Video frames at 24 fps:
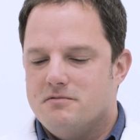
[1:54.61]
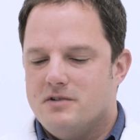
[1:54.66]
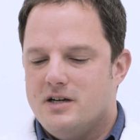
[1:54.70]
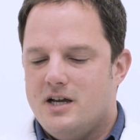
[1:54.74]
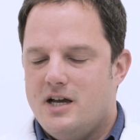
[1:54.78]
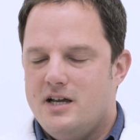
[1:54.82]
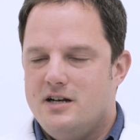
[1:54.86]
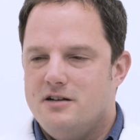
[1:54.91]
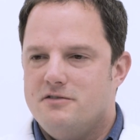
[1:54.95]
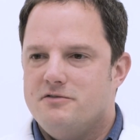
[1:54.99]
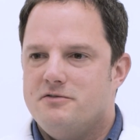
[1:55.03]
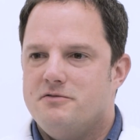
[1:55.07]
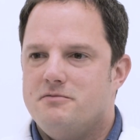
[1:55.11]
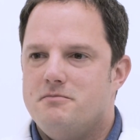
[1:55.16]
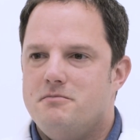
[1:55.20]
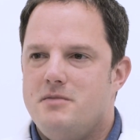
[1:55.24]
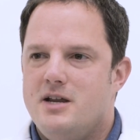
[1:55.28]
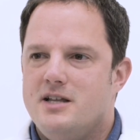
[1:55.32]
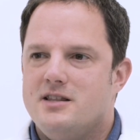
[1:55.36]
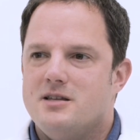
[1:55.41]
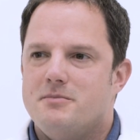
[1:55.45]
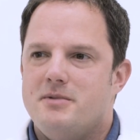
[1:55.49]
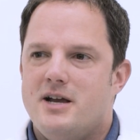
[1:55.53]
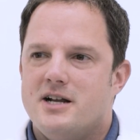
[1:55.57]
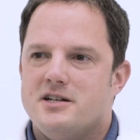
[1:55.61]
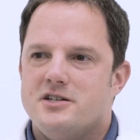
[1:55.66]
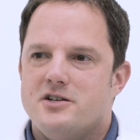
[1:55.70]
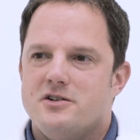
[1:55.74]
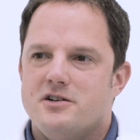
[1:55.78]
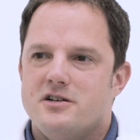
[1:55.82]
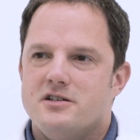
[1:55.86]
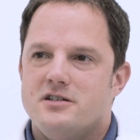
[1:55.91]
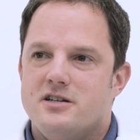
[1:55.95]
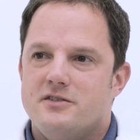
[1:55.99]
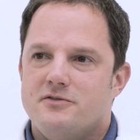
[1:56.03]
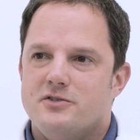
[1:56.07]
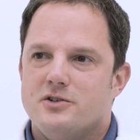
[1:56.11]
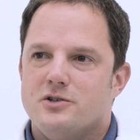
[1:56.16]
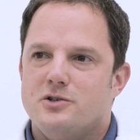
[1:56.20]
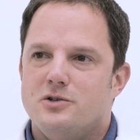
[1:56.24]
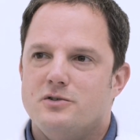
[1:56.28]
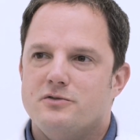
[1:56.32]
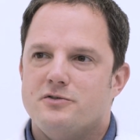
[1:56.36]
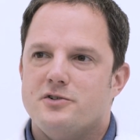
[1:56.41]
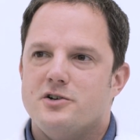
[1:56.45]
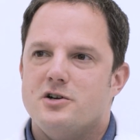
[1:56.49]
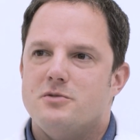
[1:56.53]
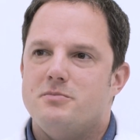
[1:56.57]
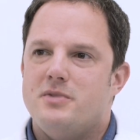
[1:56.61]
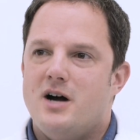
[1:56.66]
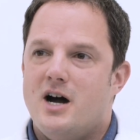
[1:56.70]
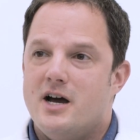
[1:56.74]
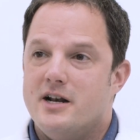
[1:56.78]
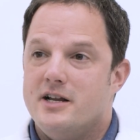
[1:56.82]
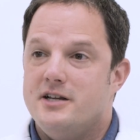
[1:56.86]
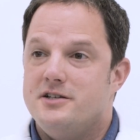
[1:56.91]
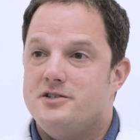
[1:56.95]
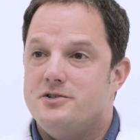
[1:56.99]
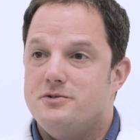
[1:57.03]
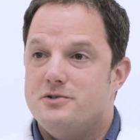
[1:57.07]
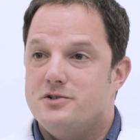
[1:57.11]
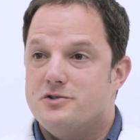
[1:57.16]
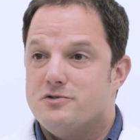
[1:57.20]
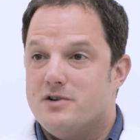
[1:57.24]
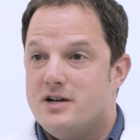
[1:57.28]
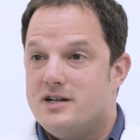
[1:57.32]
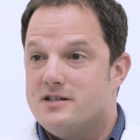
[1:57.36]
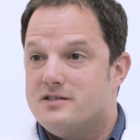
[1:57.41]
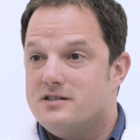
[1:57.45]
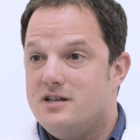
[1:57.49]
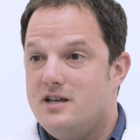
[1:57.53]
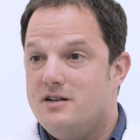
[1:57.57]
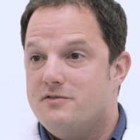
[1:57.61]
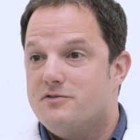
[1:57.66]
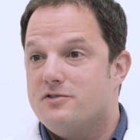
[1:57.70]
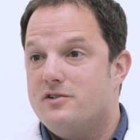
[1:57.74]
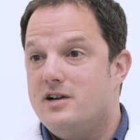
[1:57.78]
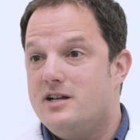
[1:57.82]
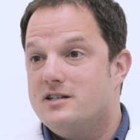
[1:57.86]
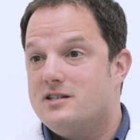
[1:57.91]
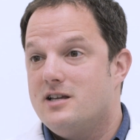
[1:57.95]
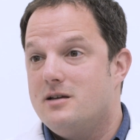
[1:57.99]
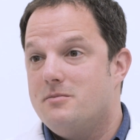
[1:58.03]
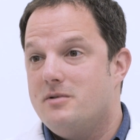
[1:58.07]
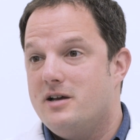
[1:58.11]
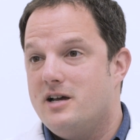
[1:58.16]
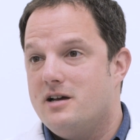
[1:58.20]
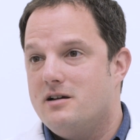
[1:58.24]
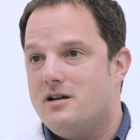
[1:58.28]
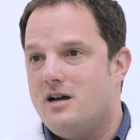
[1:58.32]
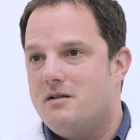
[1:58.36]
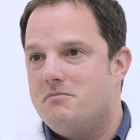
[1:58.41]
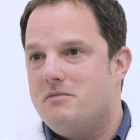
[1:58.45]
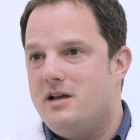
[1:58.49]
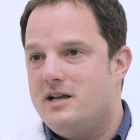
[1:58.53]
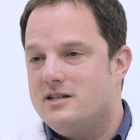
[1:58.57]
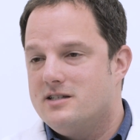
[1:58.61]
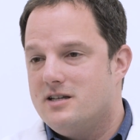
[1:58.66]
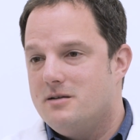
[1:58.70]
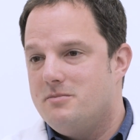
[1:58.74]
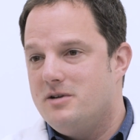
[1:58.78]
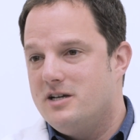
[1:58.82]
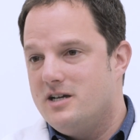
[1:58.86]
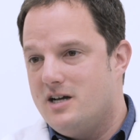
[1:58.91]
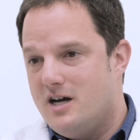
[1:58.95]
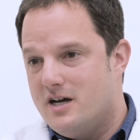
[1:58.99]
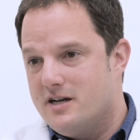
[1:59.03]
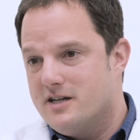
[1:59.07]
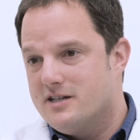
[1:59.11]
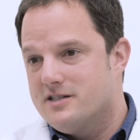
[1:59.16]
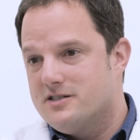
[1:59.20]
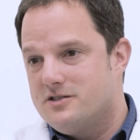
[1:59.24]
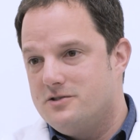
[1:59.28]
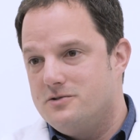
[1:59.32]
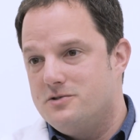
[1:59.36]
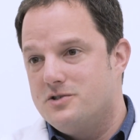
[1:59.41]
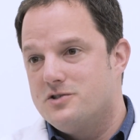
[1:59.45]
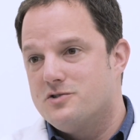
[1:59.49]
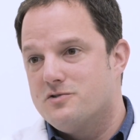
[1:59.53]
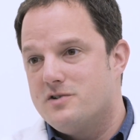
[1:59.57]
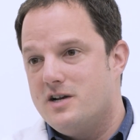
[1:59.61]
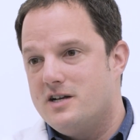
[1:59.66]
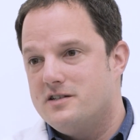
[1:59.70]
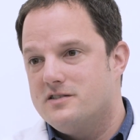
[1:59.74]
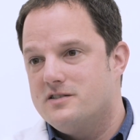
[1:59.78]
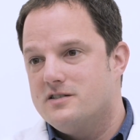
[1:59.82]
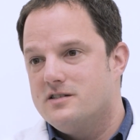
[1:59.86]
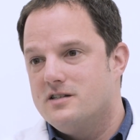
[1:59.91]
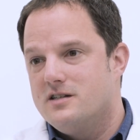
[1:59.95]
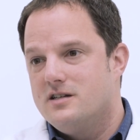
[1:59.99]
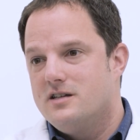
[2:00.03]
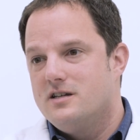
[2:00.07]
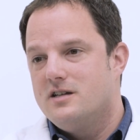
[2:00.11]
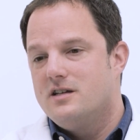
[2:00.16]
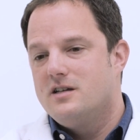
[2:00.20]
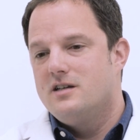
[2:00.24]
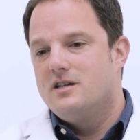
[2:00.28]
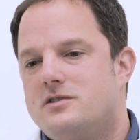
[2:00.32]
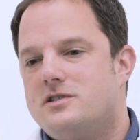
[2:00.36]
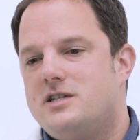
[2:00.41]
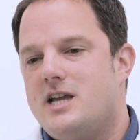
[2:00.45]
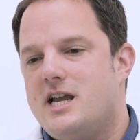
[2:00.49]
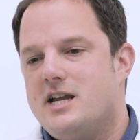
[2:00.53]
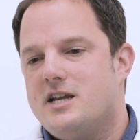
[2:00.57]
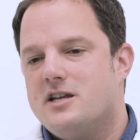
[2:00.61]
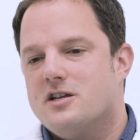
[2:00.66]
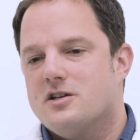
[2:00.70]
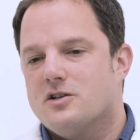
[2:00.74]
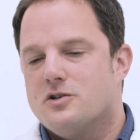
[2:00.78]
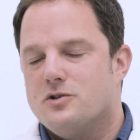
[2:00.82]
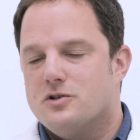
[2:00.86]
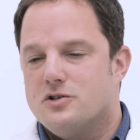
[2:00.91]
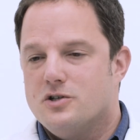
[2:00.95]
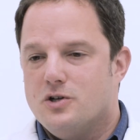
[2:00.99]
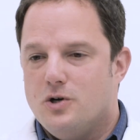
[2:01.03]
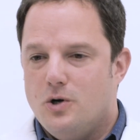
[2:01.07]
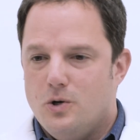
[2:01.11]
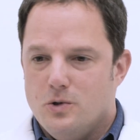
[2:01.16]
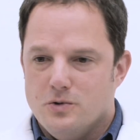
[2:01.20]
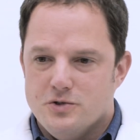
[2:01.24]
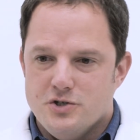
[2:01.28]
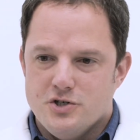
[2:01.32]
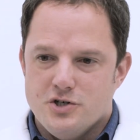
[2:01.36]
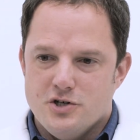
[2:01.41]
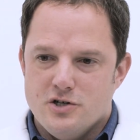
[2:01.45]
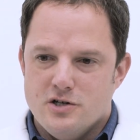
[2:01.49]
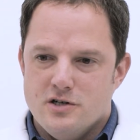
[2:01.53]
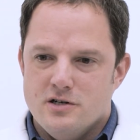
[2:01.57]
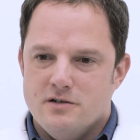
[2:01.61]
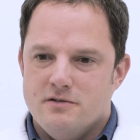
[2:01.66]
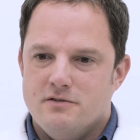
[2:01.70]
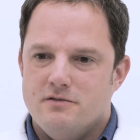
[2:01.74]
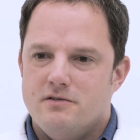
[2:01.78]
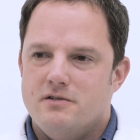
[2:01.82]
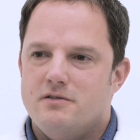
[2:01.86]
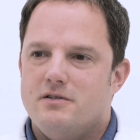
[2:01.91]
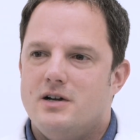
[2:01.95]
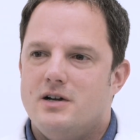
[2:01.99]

kind of make the bacteria difficult for your body to address and for antibiotics to address. Taking a good culture